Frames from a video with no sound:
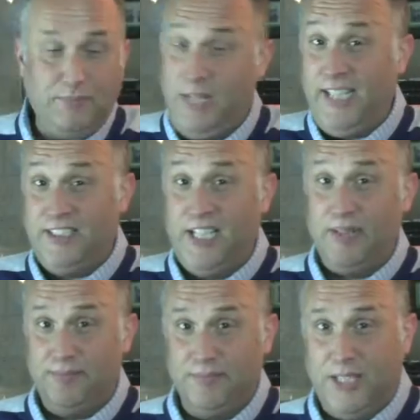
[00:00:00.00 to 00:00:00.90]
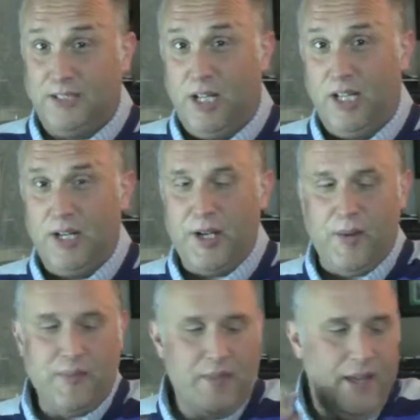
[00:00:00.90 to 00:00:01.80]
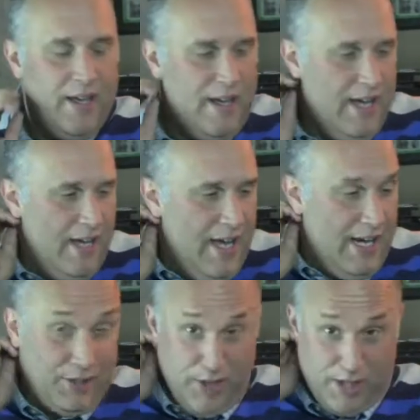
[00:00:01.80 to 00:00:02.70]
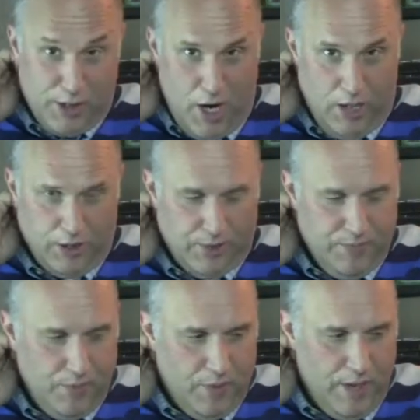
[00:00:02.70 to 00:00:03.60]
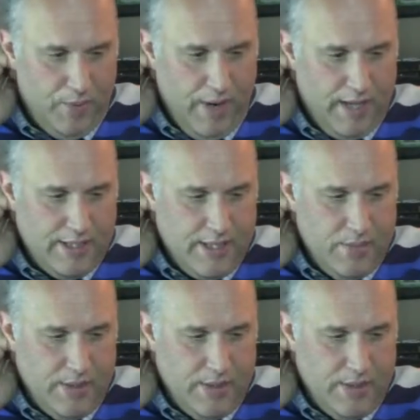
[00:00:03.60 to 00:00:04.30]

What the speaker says: That's it. That's all I know. And I tried to call her right away to see